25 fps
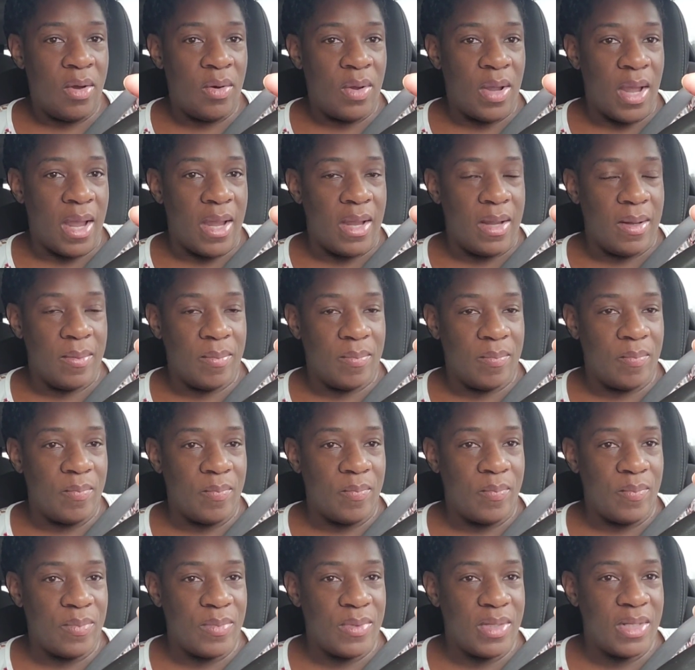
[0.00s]
Okay,
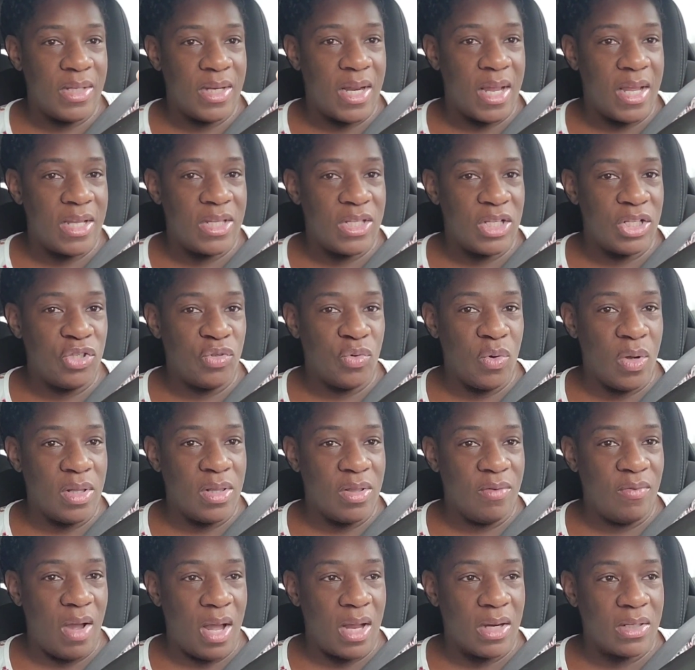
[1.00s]
today is the
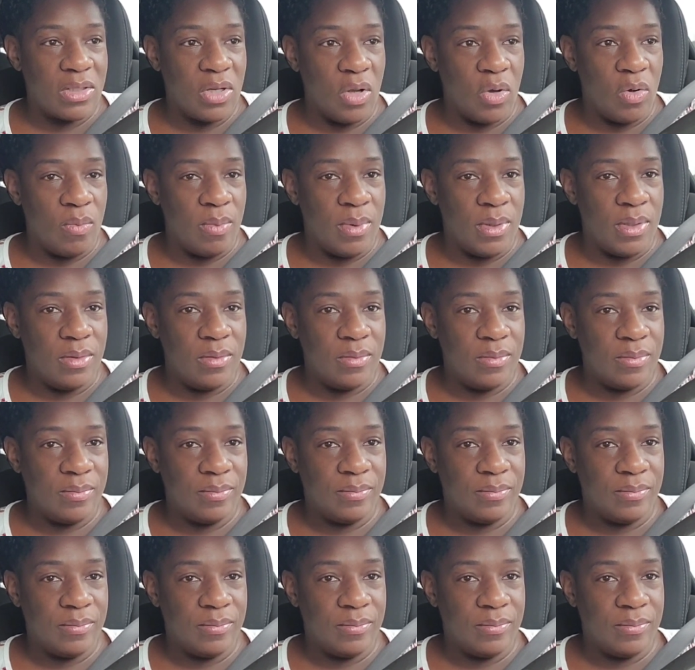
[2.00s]
12th of October.